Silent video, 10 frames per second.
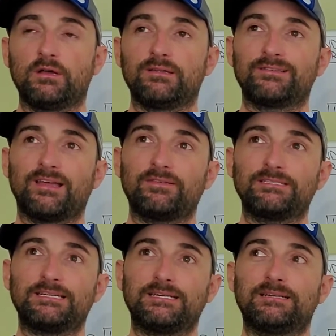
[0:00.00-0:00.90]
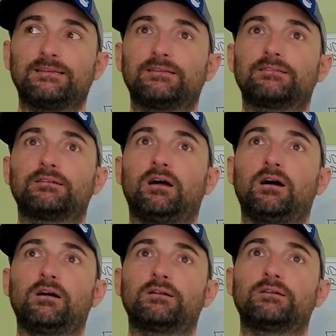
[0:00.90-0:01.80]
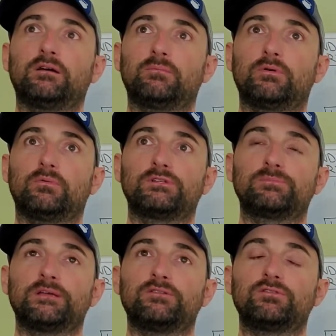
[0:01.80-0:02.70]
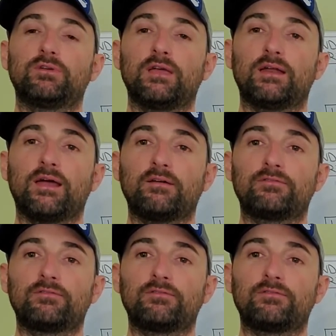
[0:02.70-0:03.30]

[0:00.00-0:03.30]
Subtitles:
17 is an odd number, which means you can't have